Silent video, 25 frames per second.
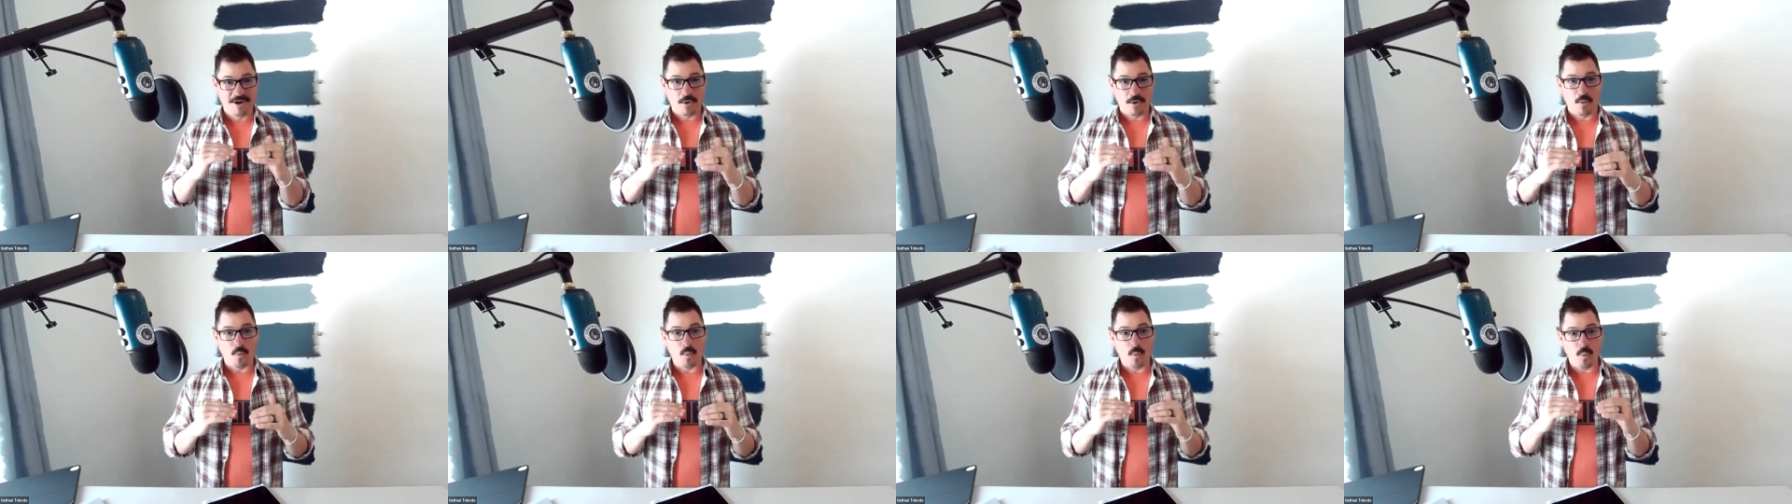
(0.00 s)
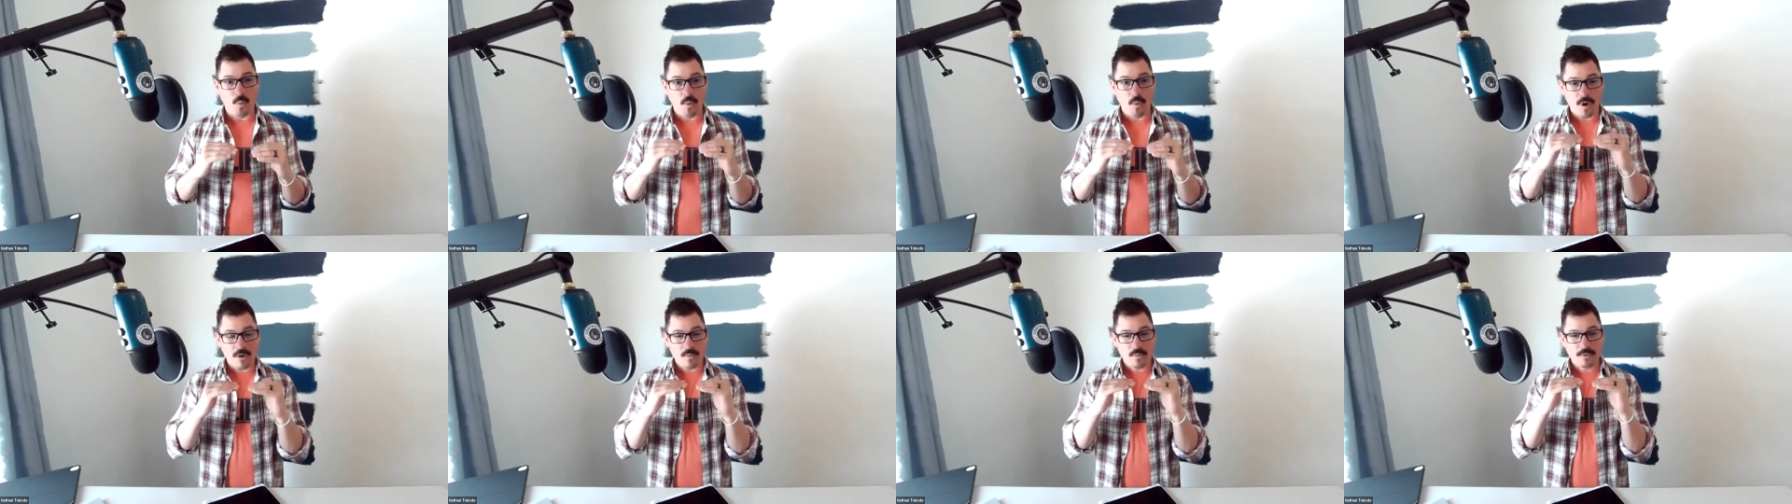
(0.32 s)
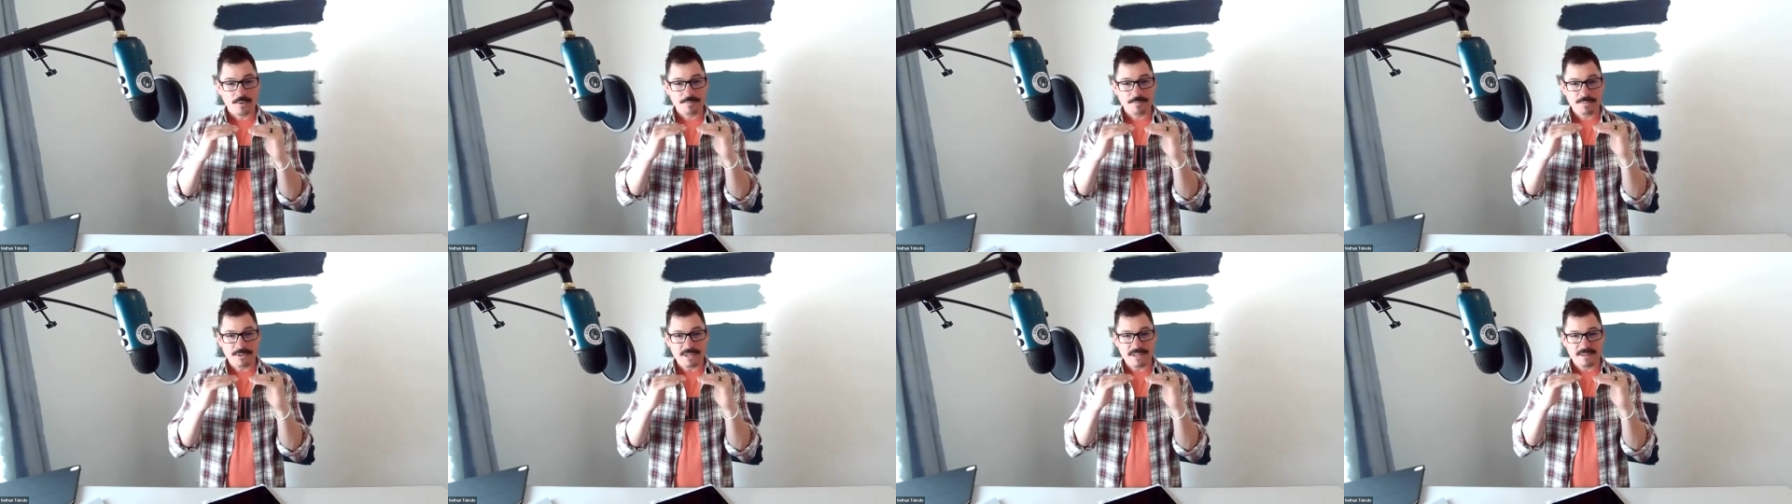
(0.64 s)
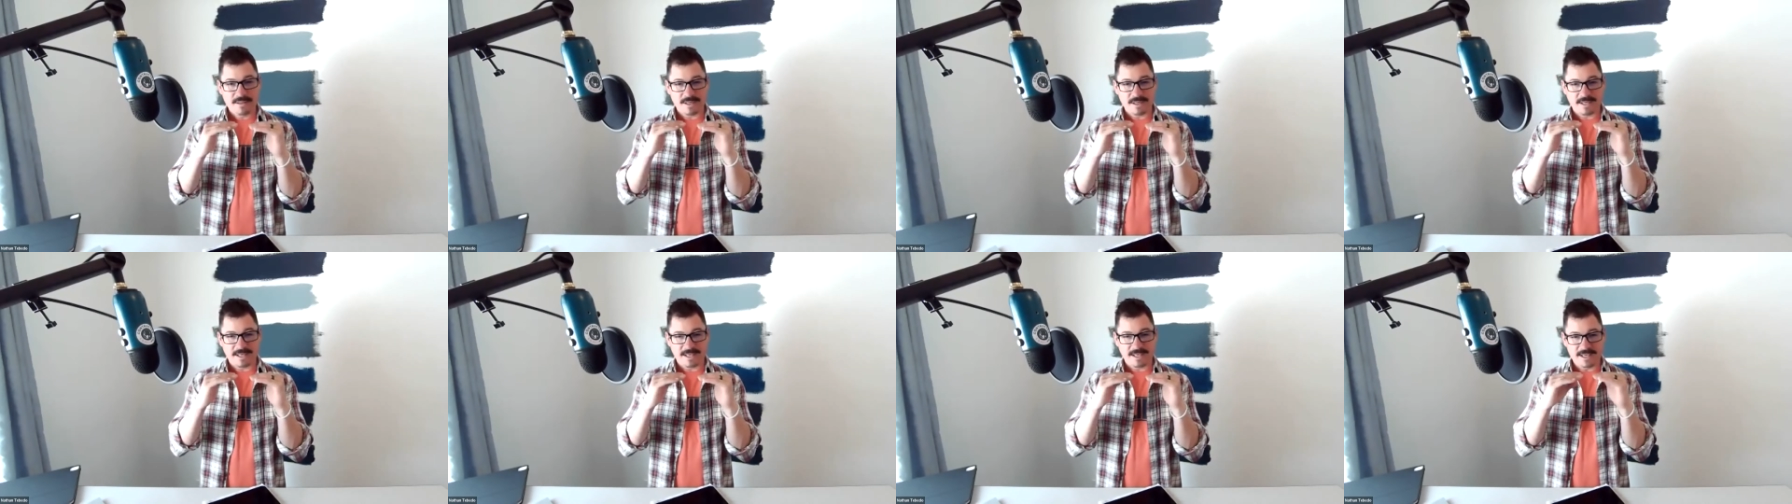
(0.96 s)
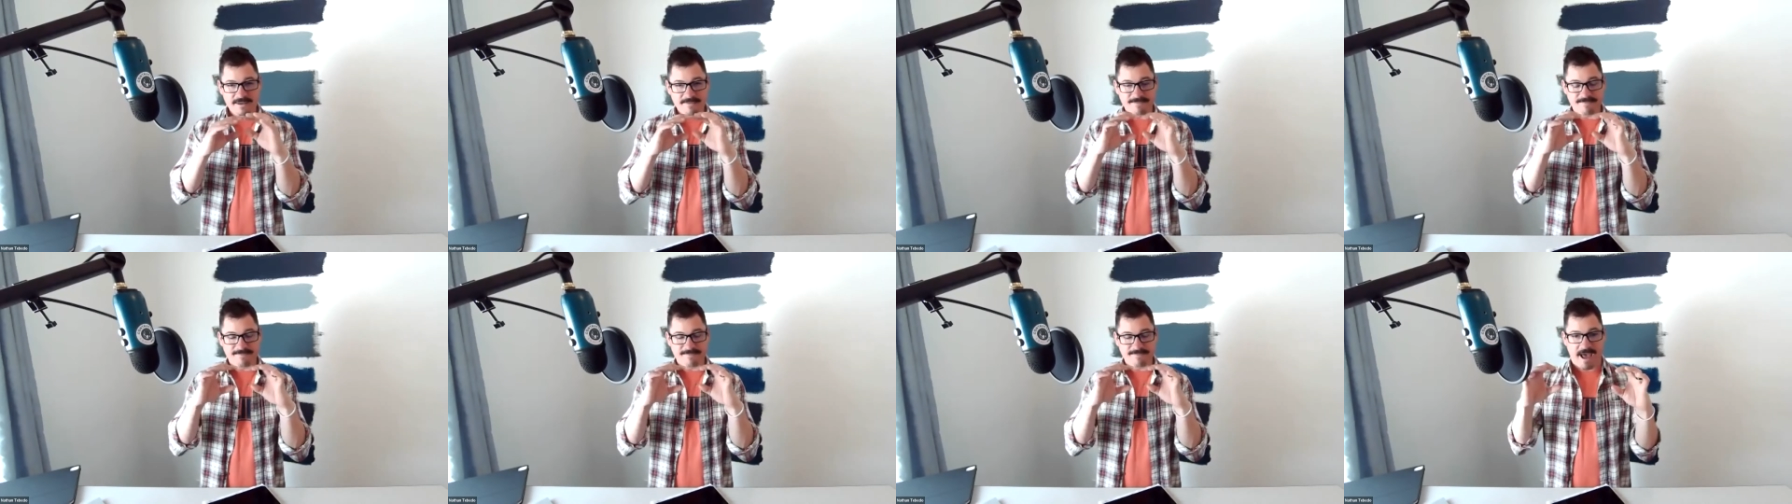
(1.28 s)
What would be the key
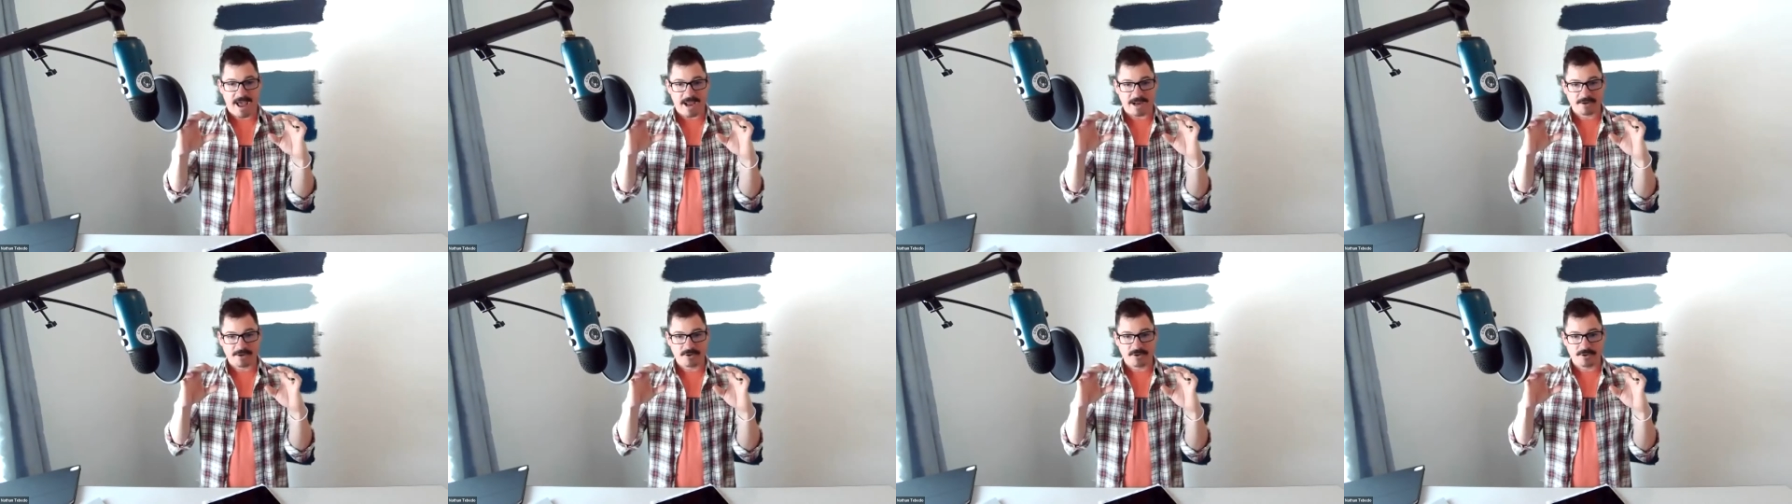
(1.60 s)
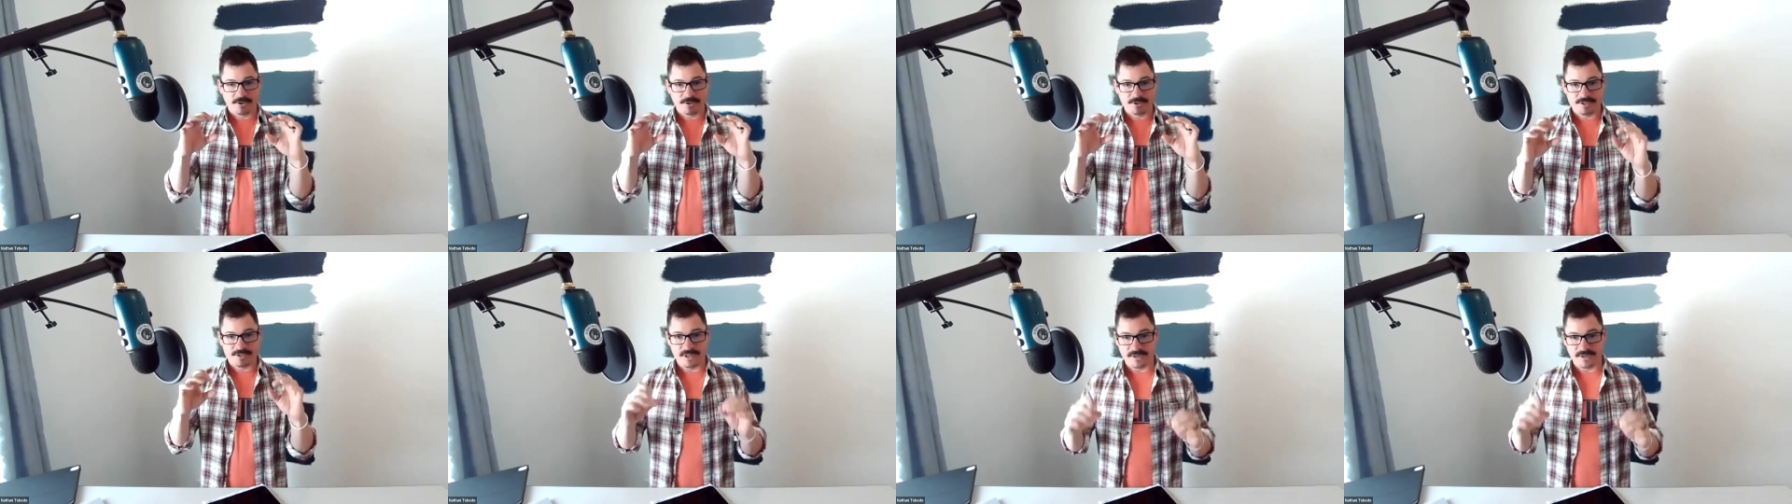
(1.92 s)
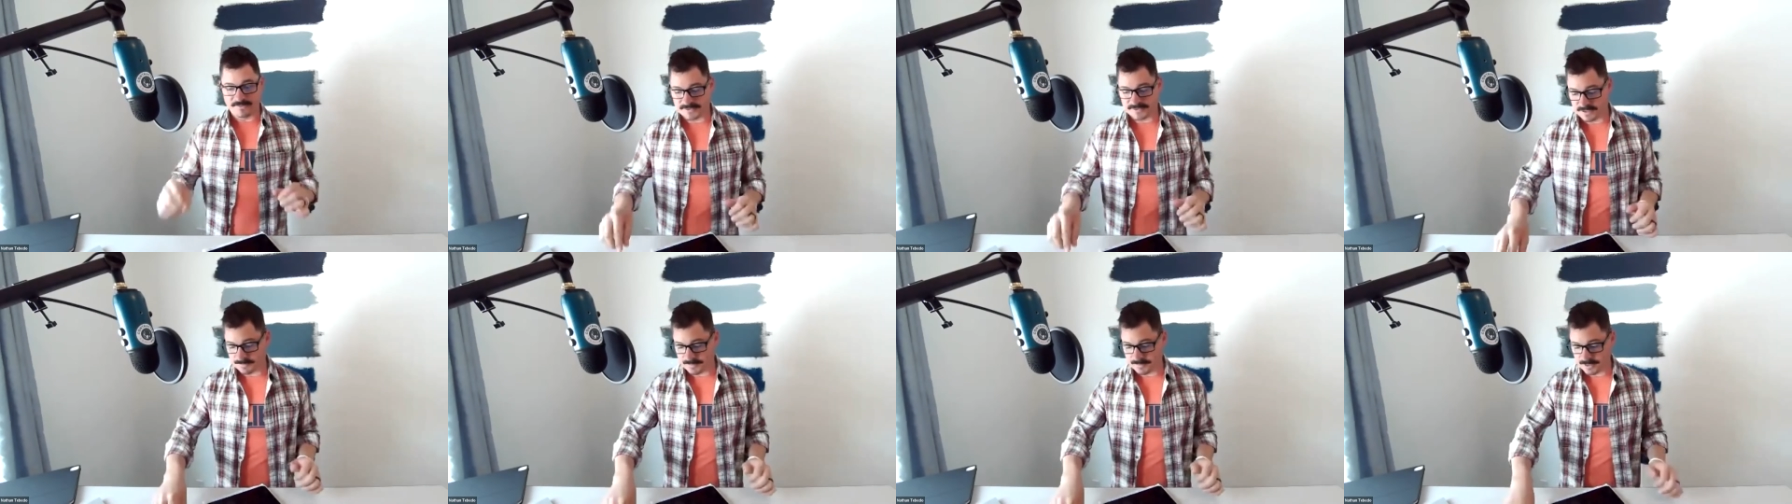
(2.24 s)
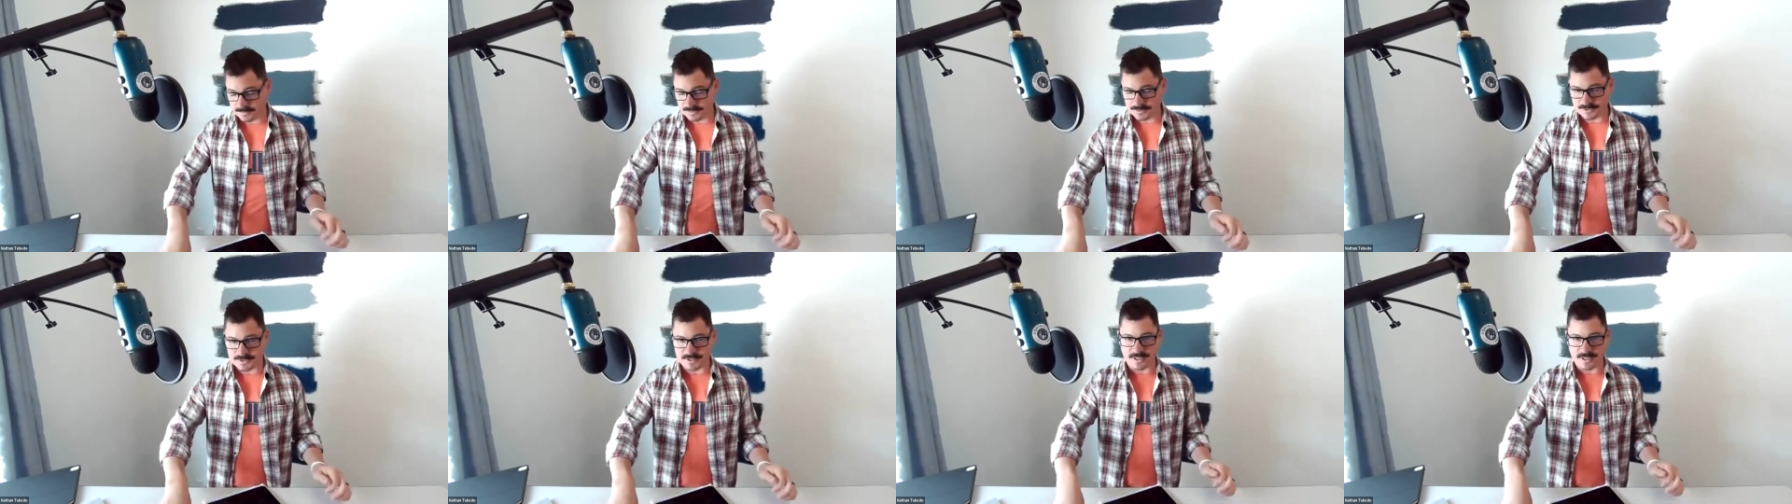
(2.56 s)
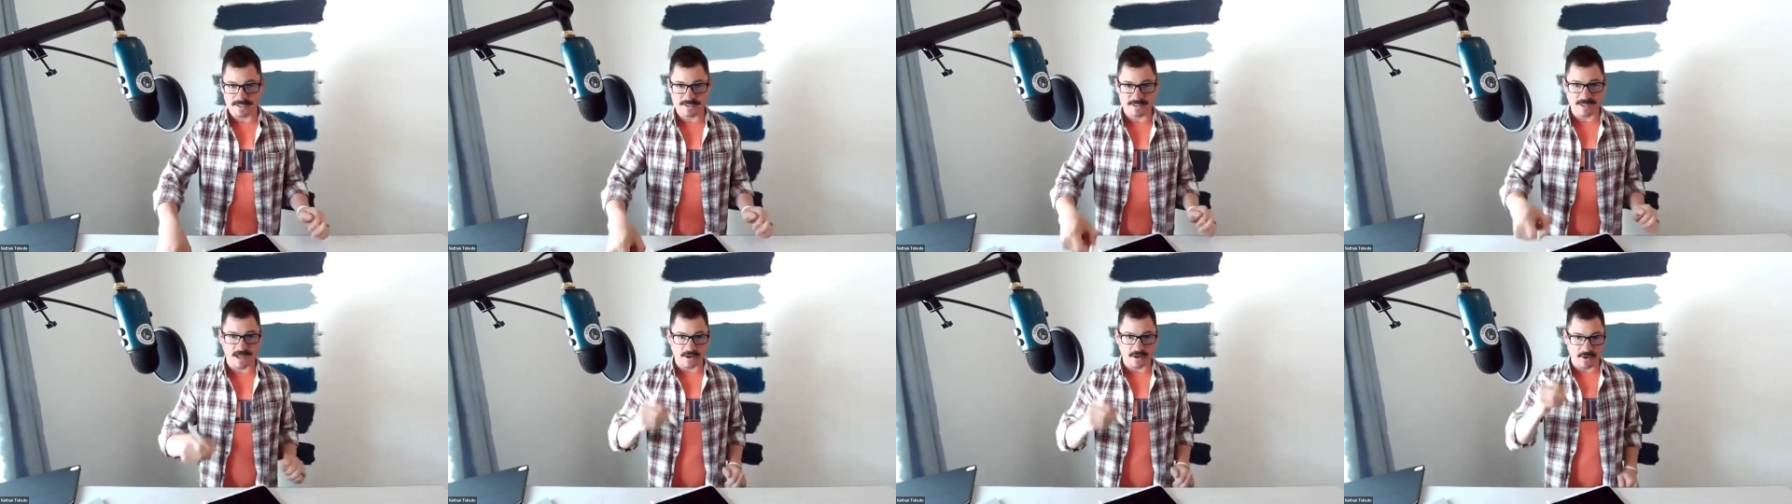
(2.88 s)
factors that if somebody was to
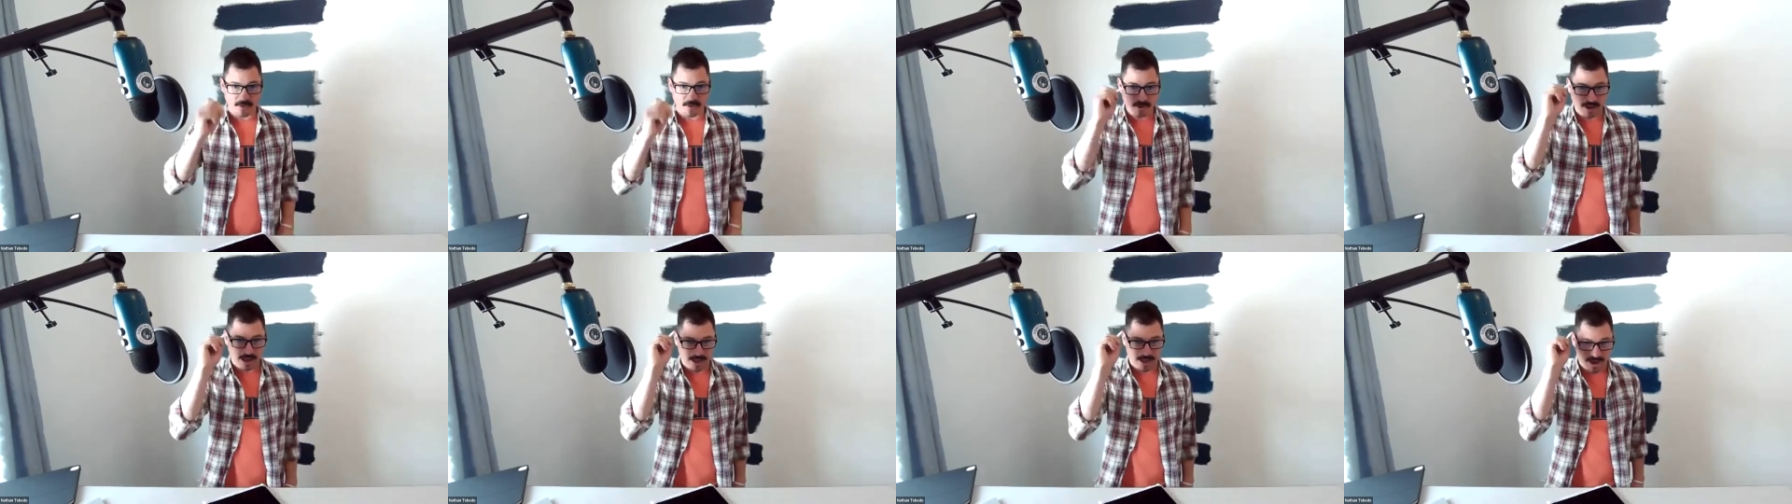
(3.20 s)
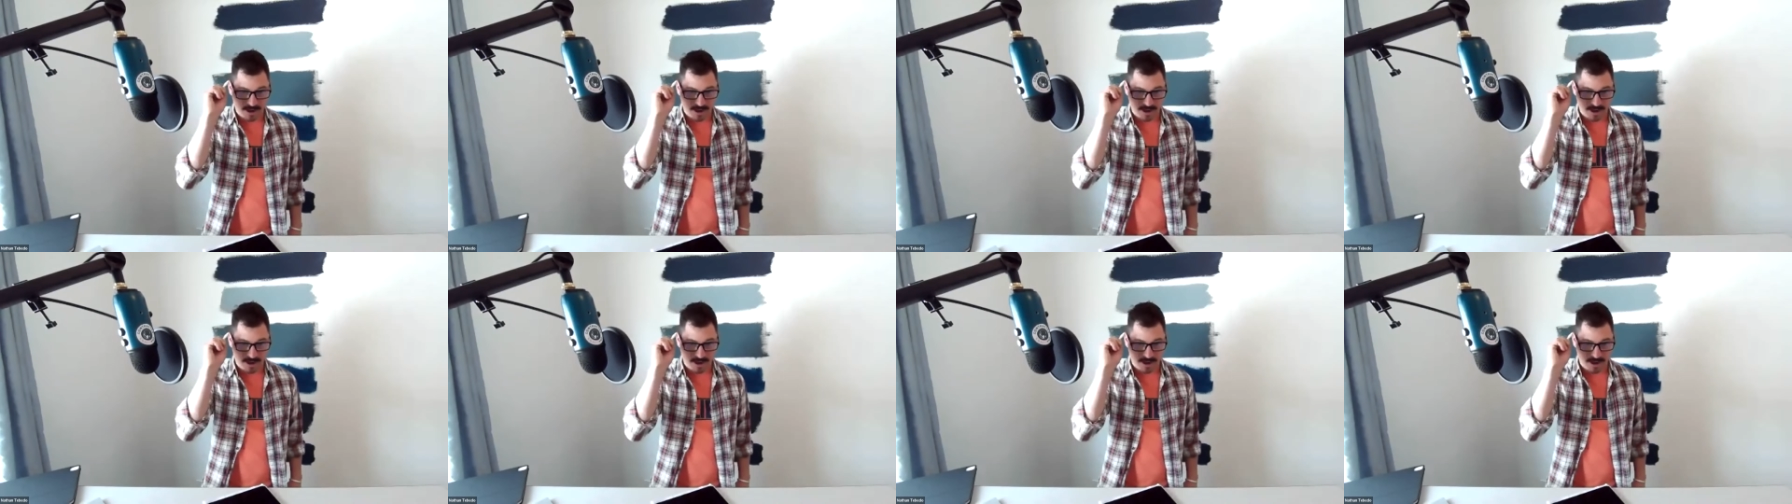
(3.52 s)
say, okay,